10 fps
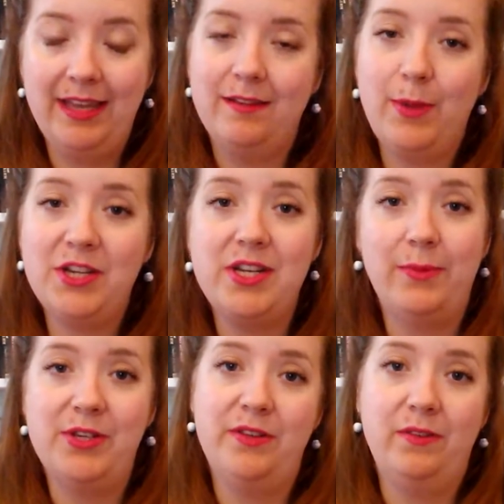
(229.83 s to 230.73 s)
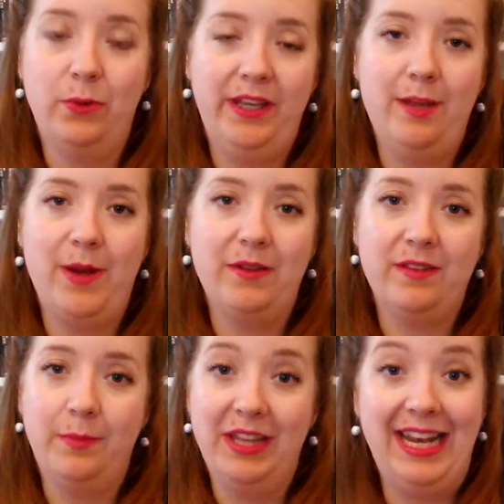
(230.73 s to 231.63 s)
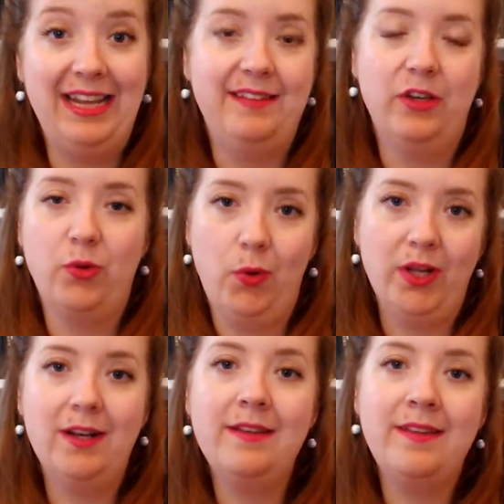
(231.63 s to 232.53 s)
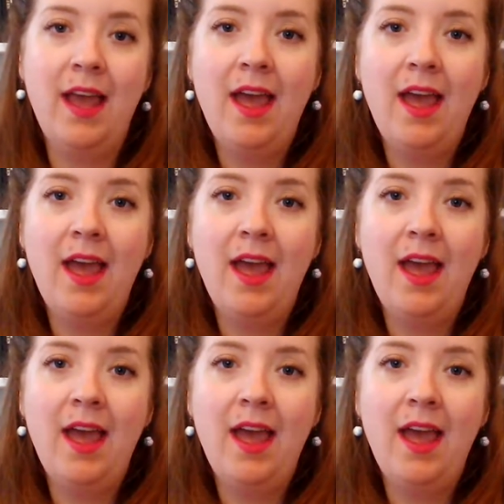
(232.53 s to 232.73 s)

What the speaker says: especially when she's talking about some of the later chroniclers.